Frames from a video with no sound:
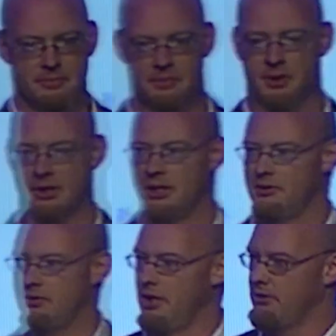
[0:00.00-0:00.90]
Okay, if you
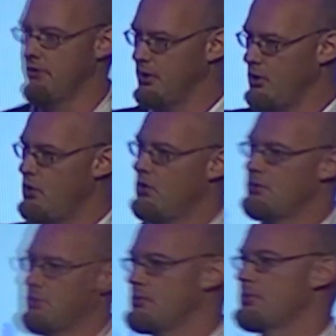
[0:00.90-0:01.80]
have a low hormone
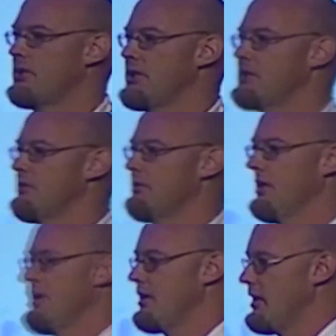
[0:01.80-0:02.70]
production,
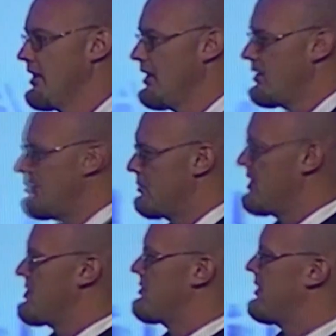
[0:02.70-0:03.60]
you raise your
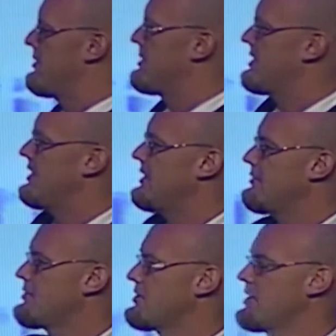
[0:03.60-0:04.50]
vitamin D levels
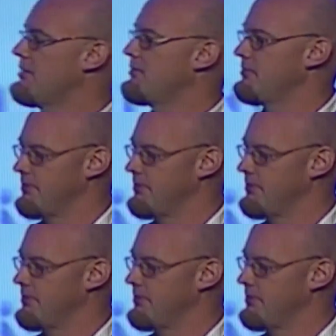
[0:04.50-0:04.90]
enough, you